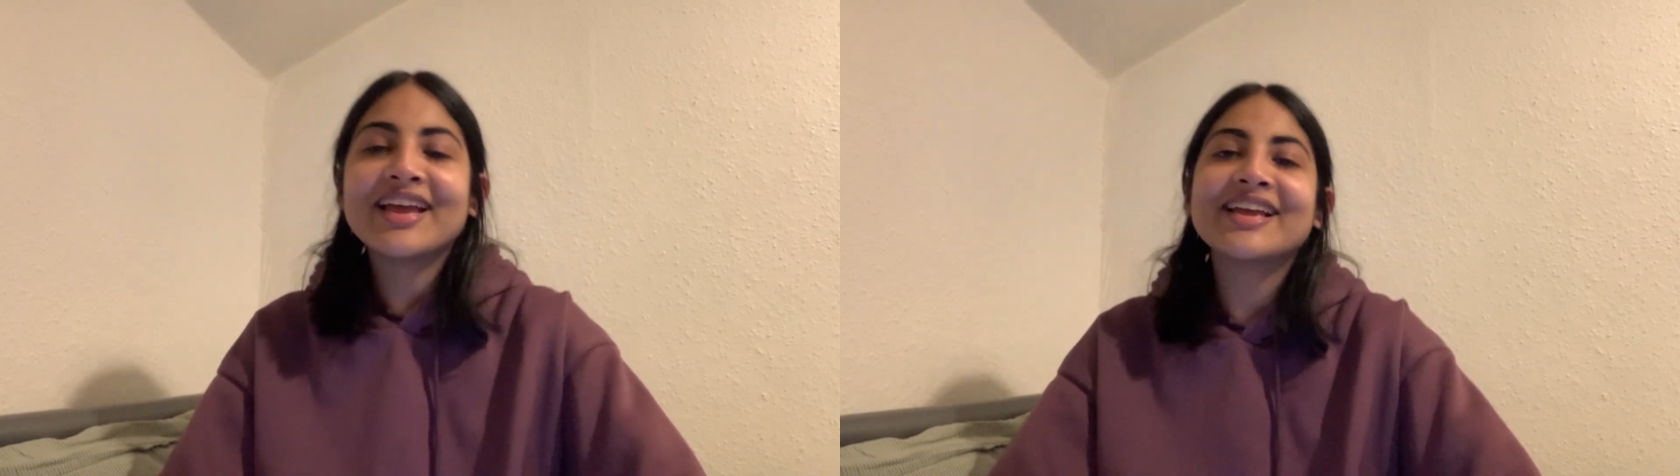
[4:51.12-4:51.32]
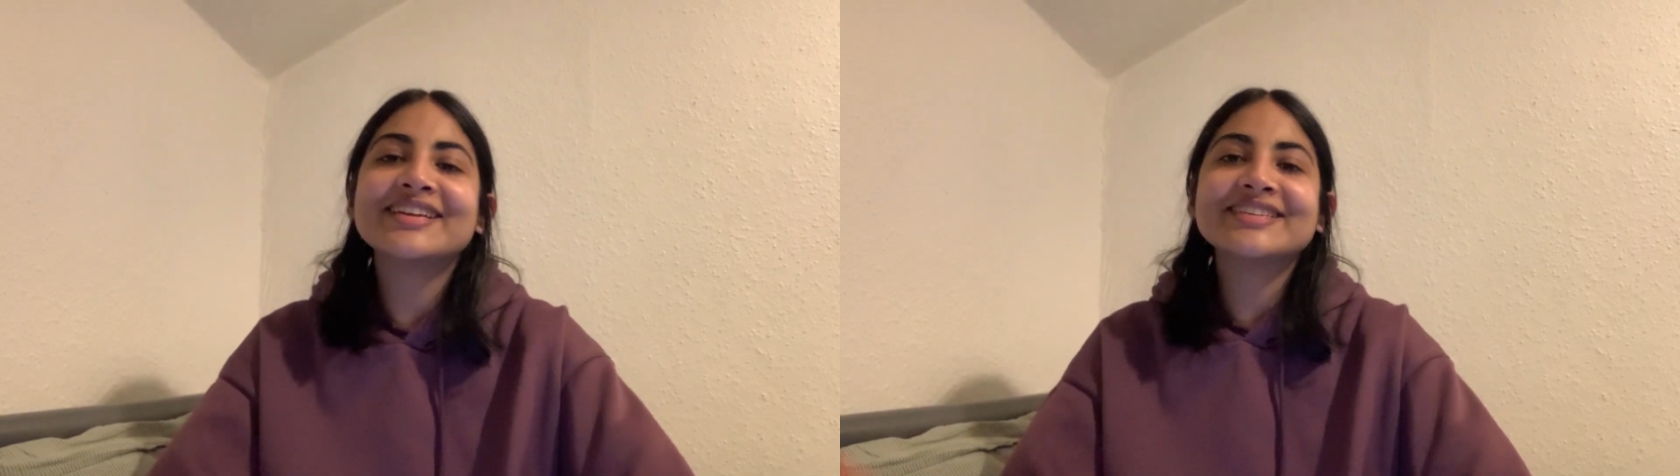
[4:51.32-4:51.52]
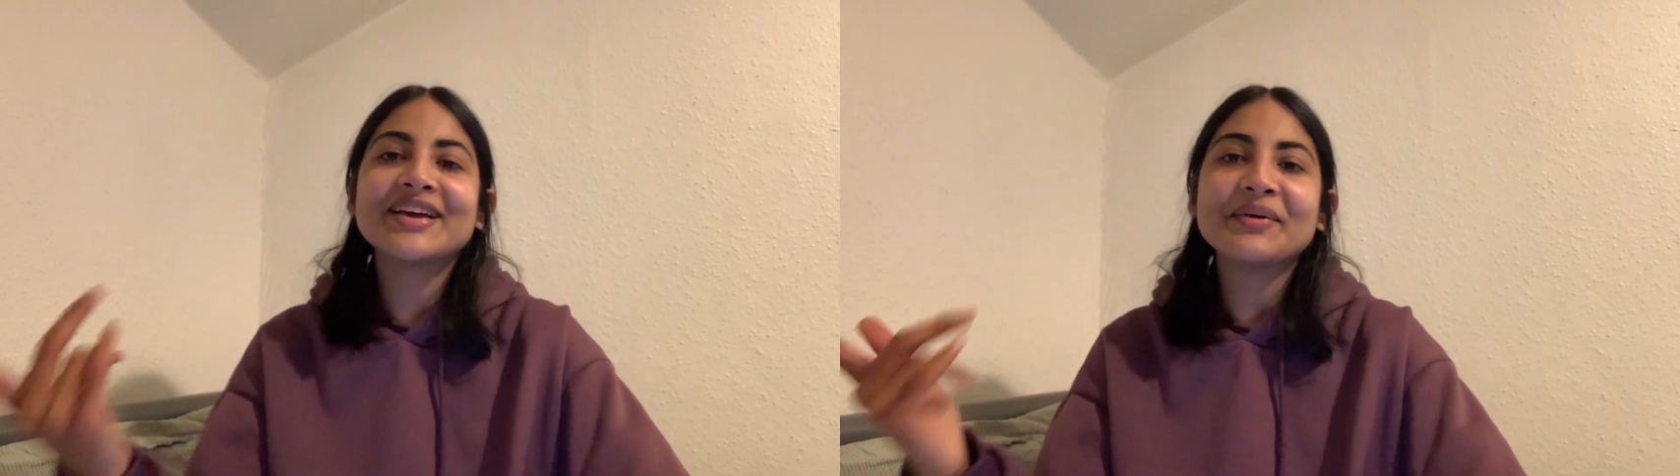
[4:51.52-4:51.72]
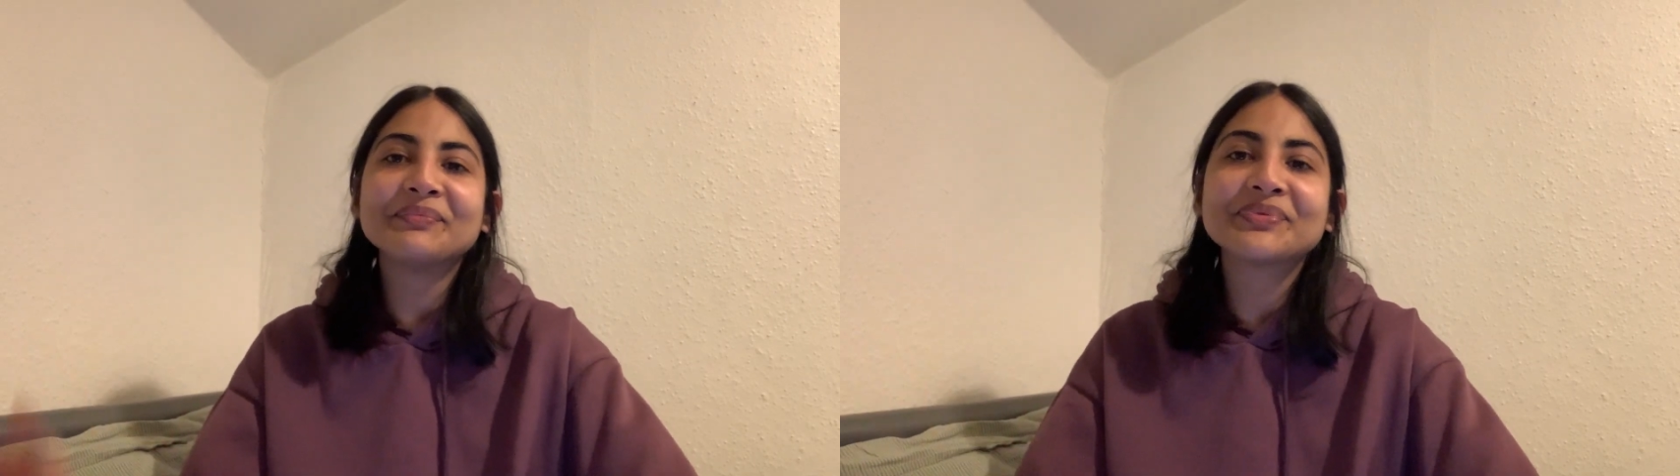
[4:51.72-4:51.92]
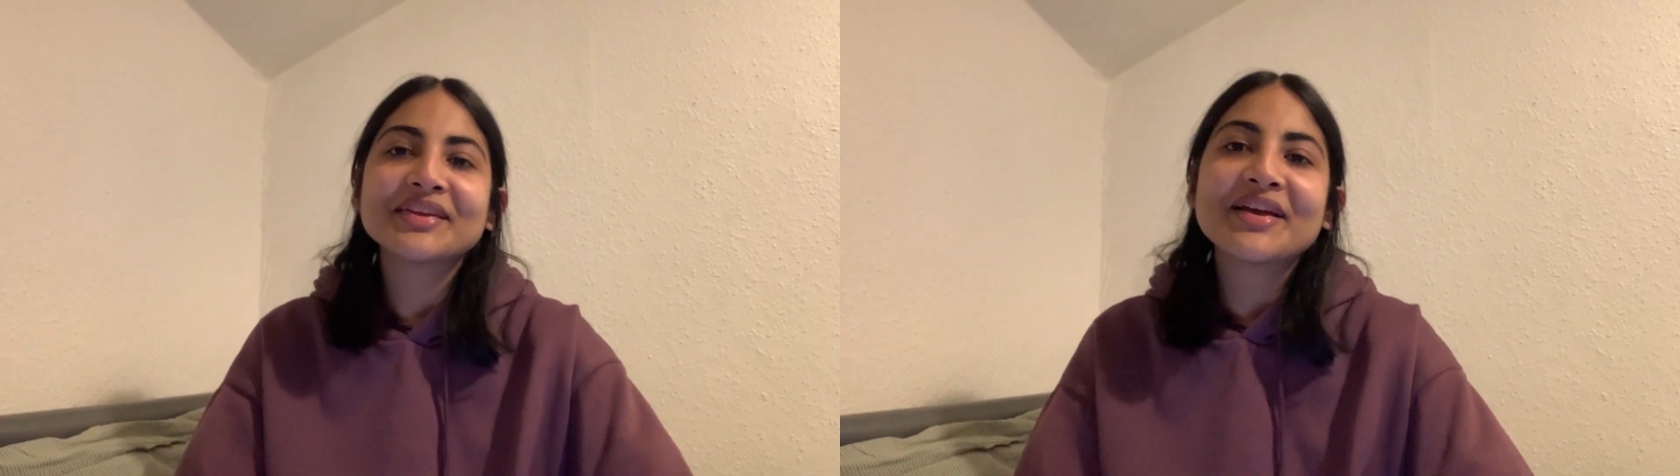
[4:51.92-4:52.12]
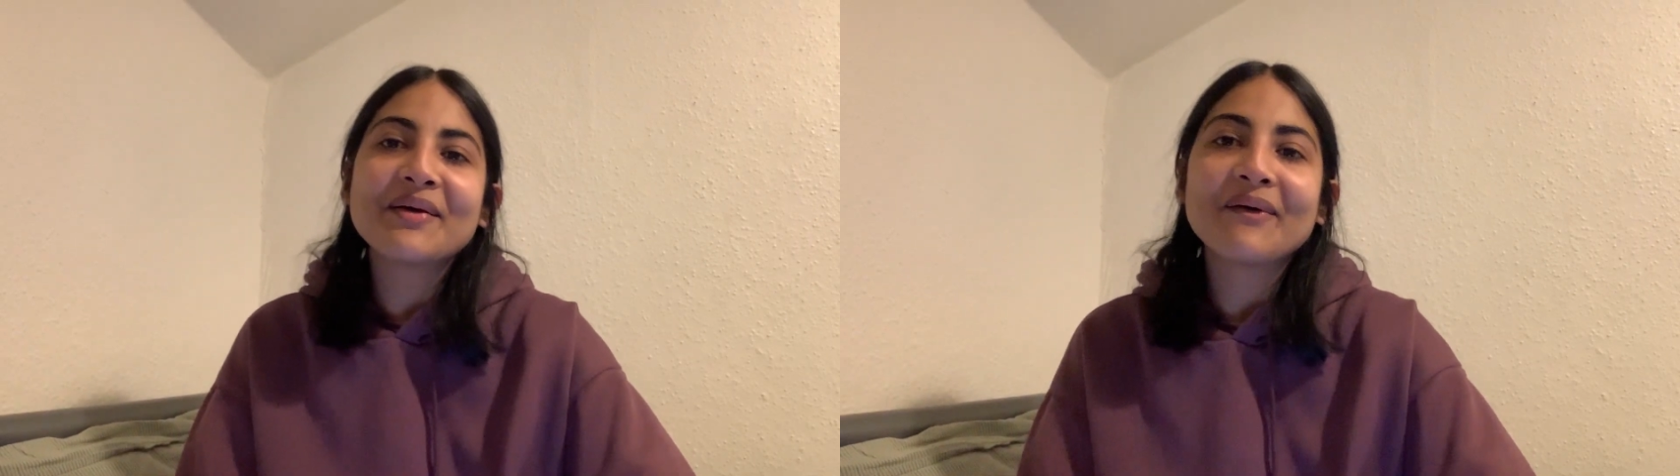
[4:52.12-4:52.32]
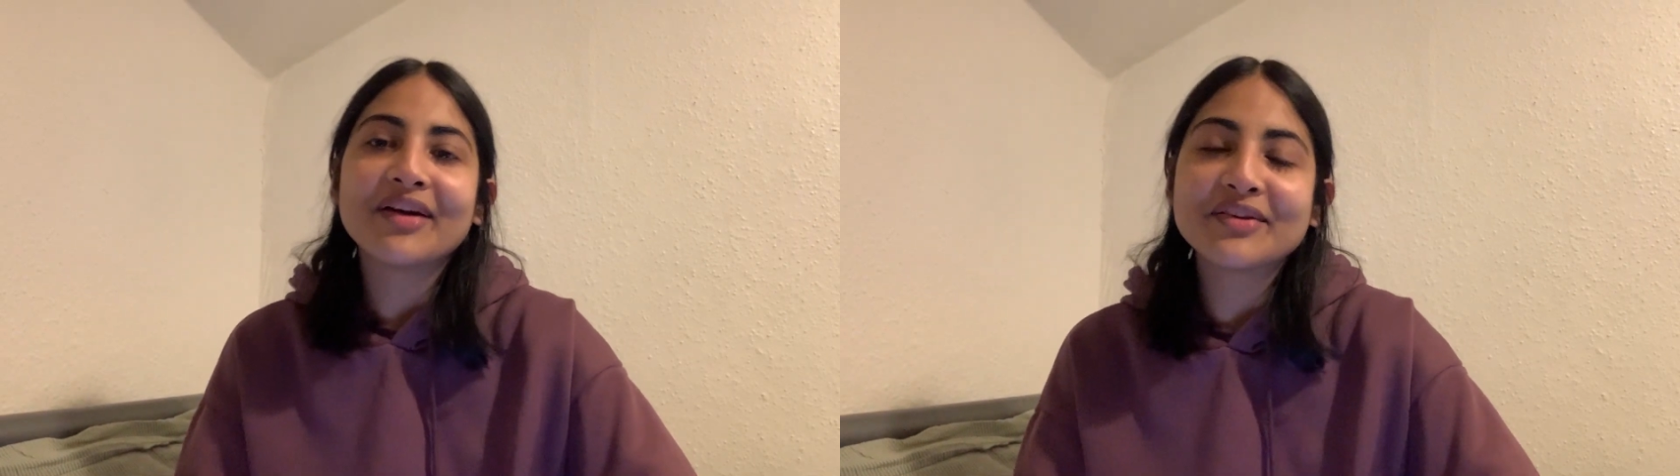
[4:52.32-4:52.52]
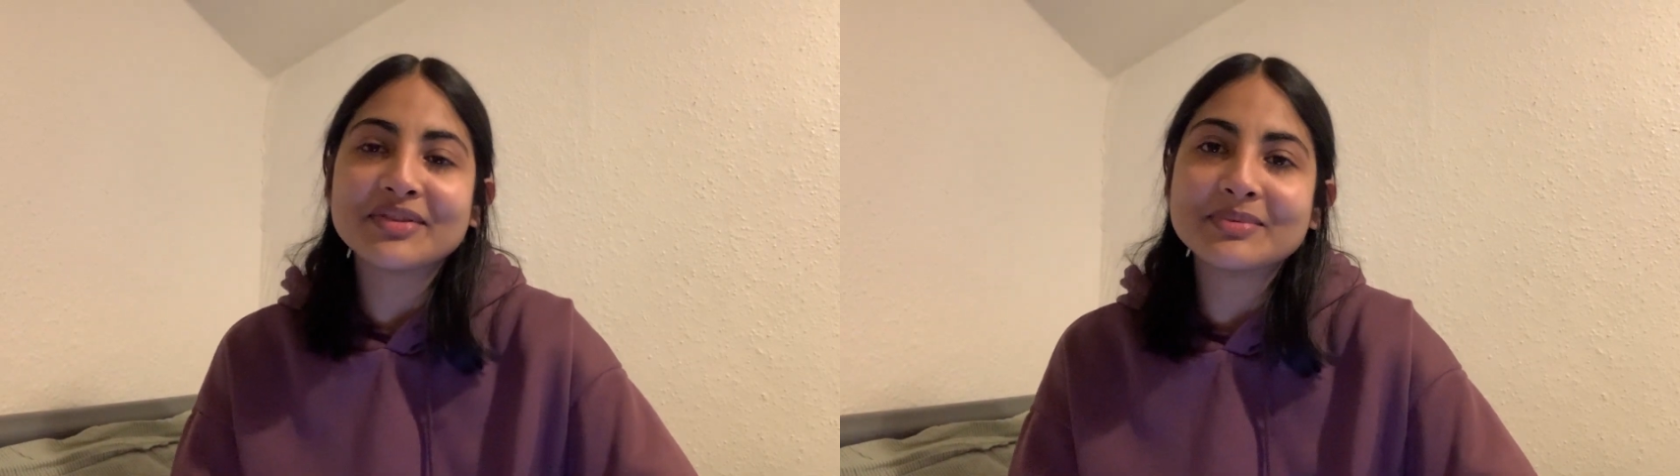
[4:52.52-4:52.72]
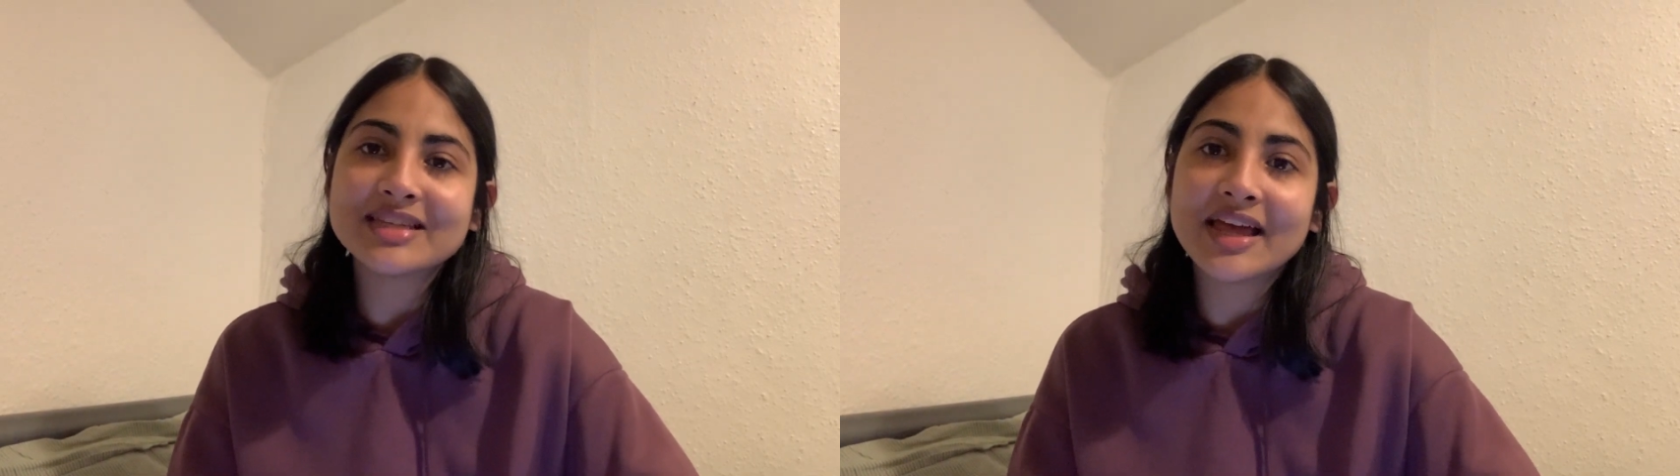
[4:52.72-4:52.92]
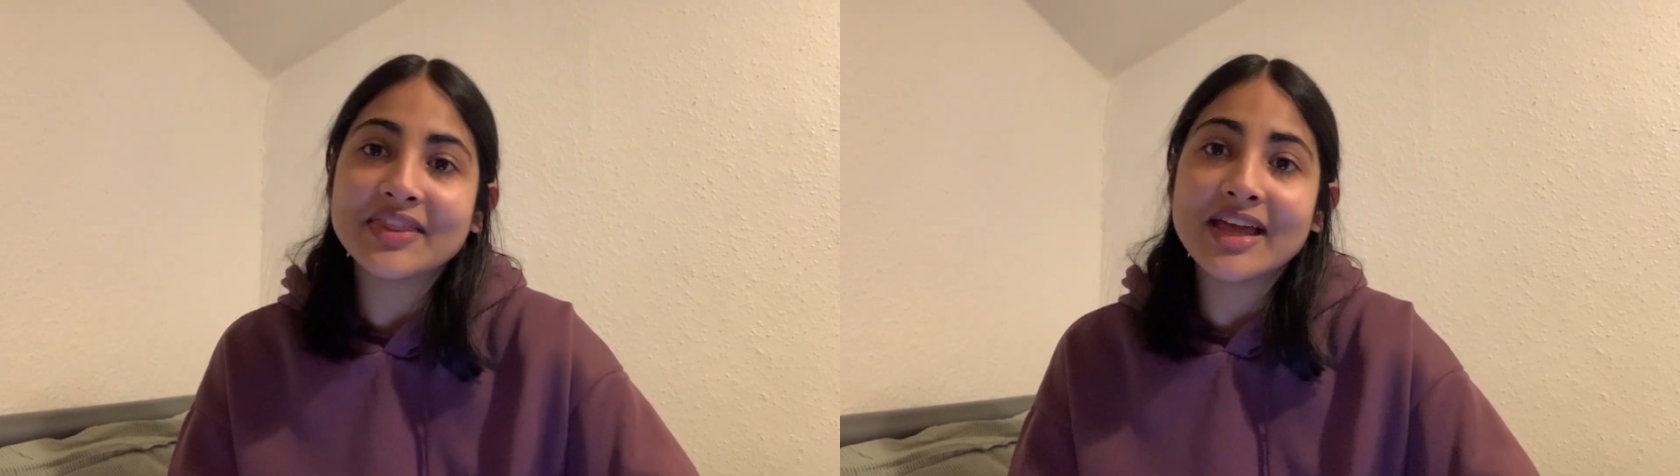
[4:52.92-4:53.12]
And one of them
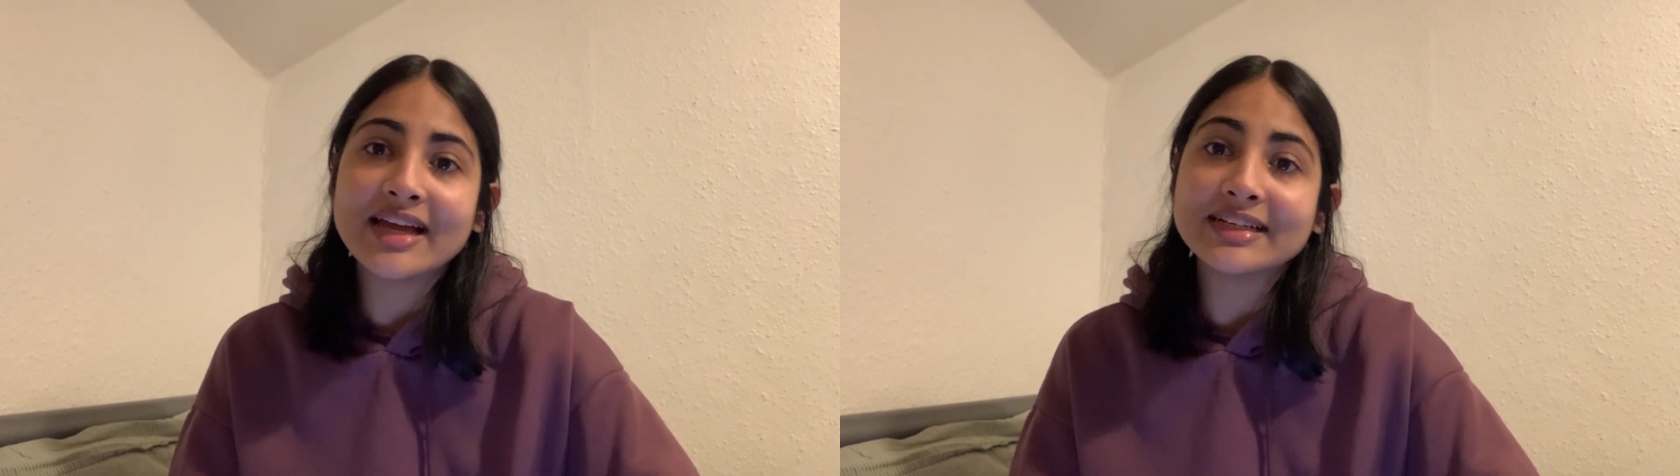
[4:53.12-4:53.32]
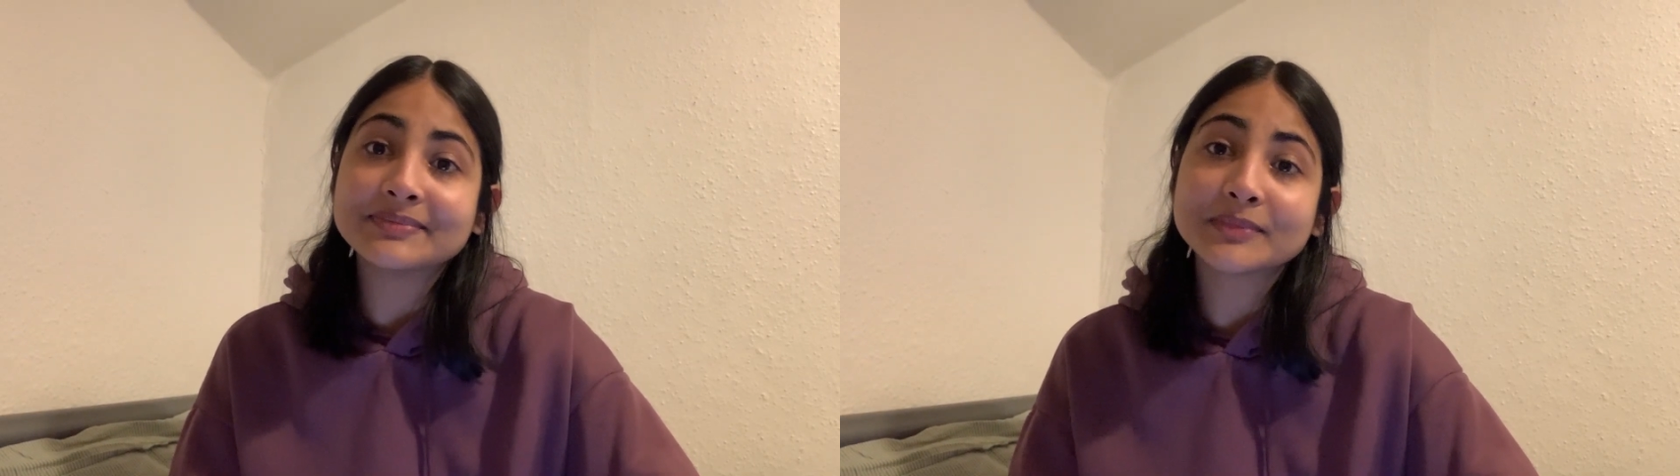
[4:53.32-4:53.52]
said that,